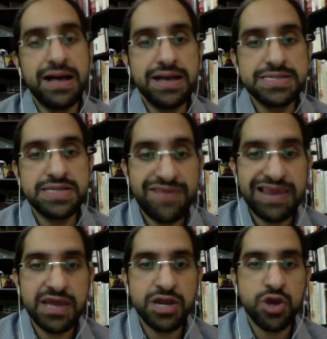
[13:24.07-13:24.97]

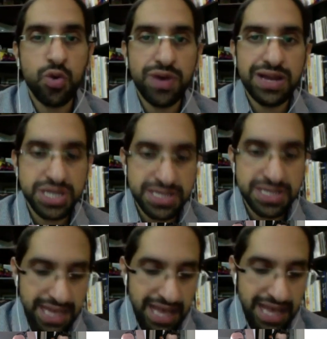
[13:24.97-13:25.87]
civilian
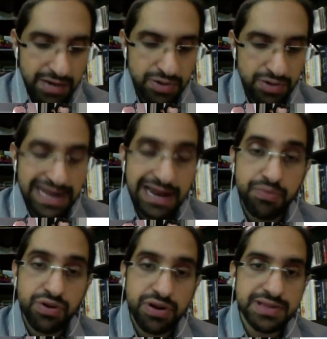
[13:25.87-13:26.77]
coalitions, including
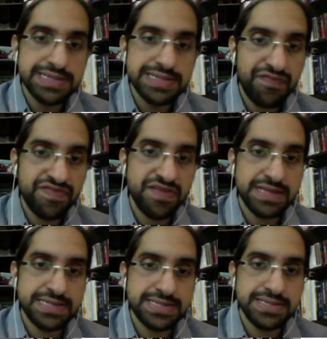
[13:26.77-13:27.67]
liberals,
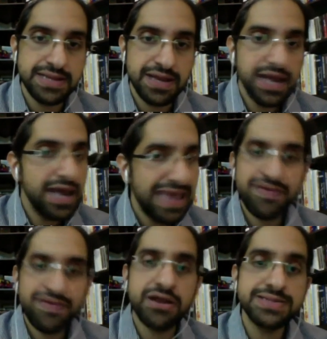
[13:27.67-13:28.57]
leftists,
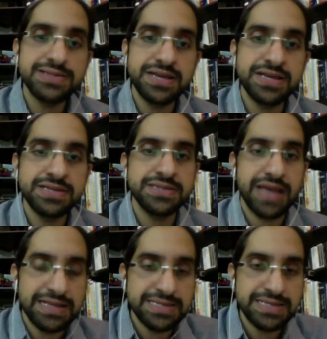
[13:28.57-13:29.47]
even Christians,
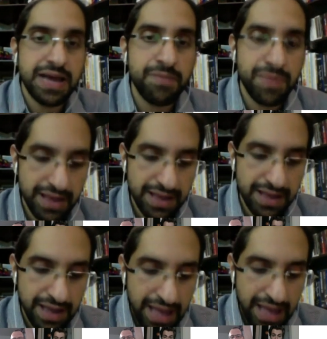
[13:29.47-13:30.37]
and some
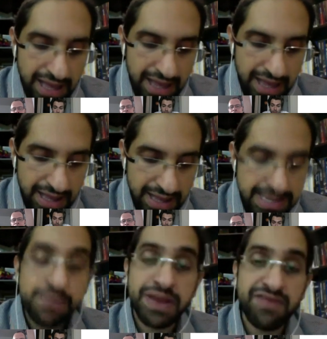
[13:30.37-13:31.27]

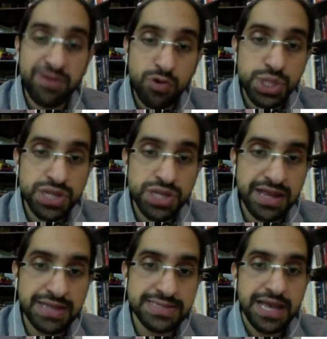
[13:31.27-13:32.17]

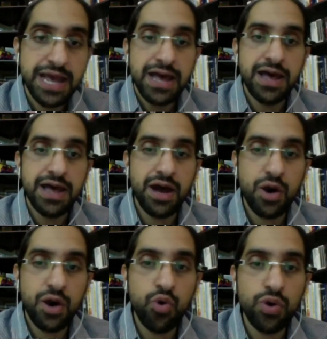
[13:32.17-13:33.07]
revolutionaries
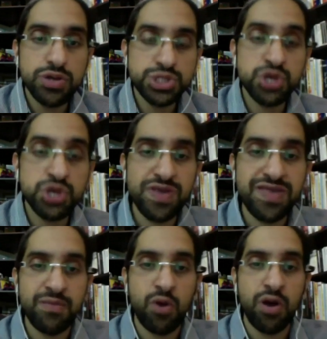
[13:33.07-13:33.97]
who stood with
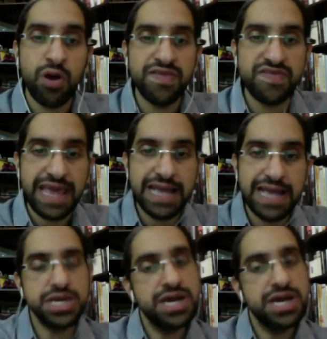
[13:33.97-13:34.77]
him on the stage